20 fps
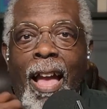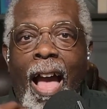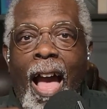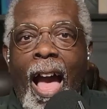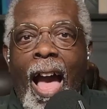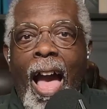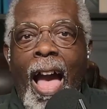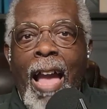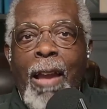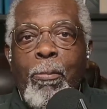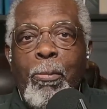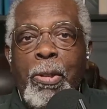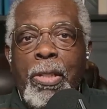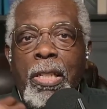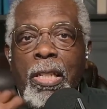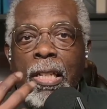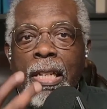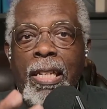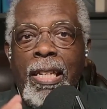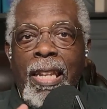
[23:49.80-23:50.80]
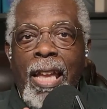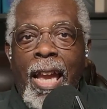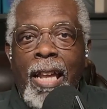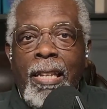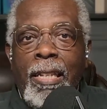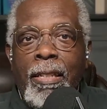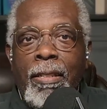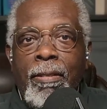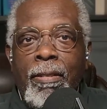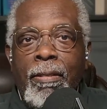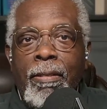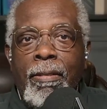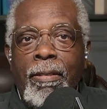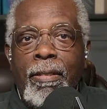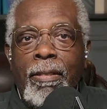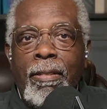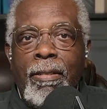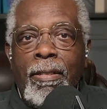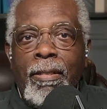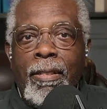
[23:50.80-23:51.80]
I was looking at it
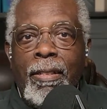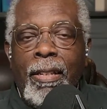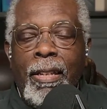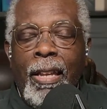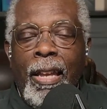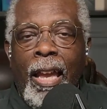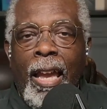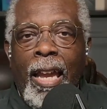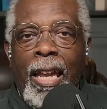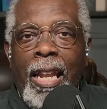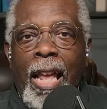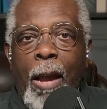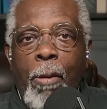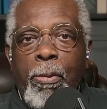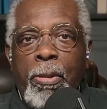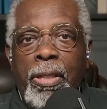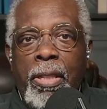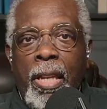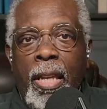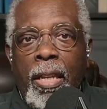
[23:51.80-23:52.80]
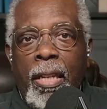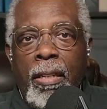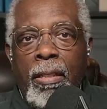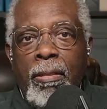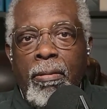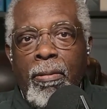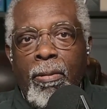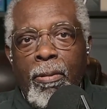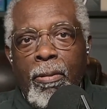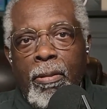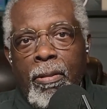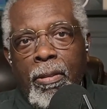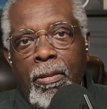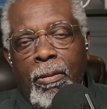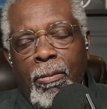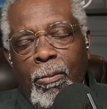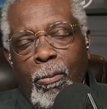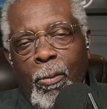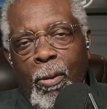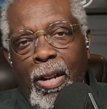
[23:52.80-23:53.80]
and I was thinking,
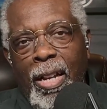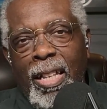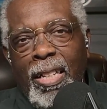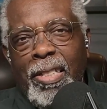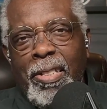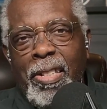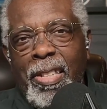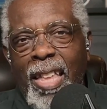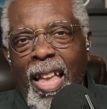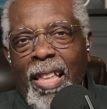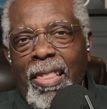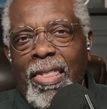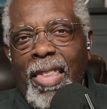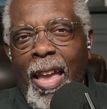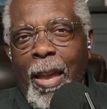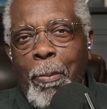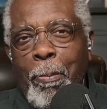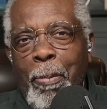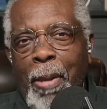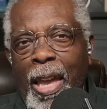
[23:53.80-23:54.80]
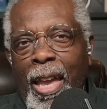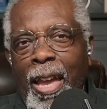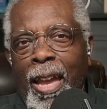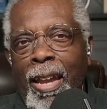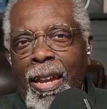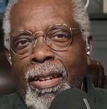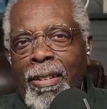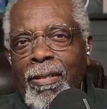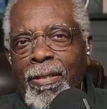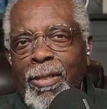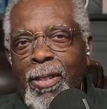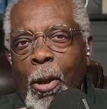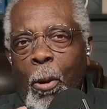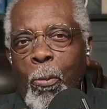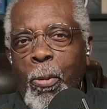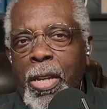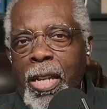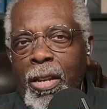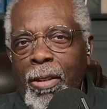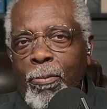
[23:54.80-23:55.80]
well, it's not that bad.
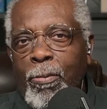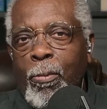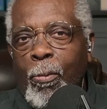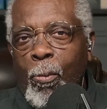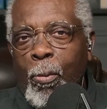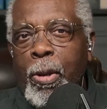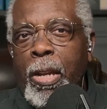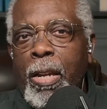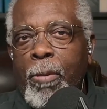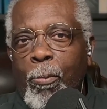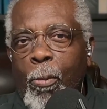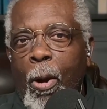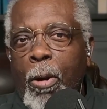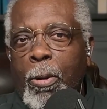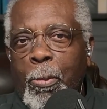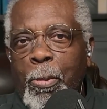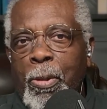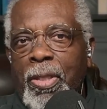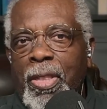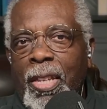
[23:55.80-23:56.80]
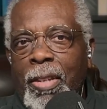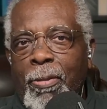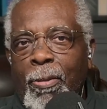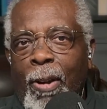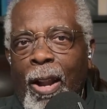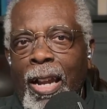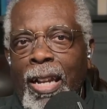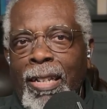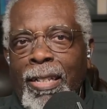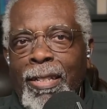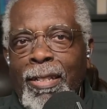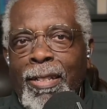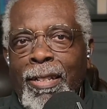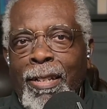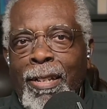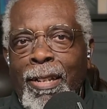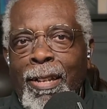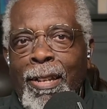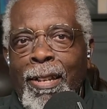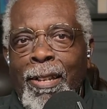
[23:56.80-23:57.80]
We could work with it, right?
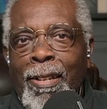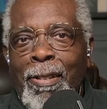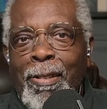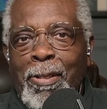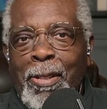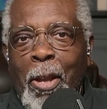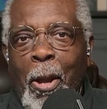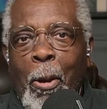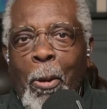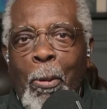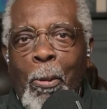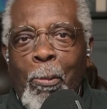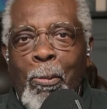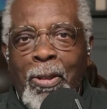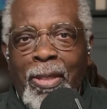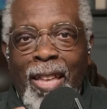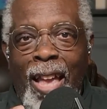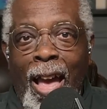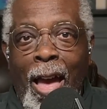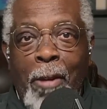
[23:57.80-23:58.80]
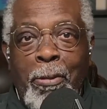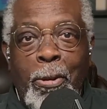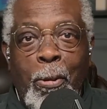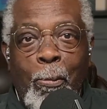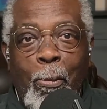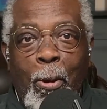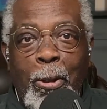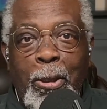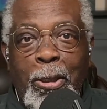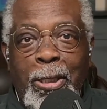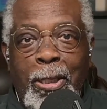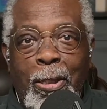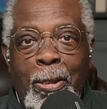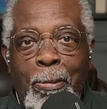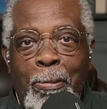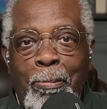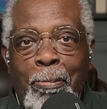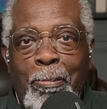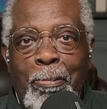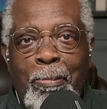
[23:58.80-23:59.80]
So with the House of Worship,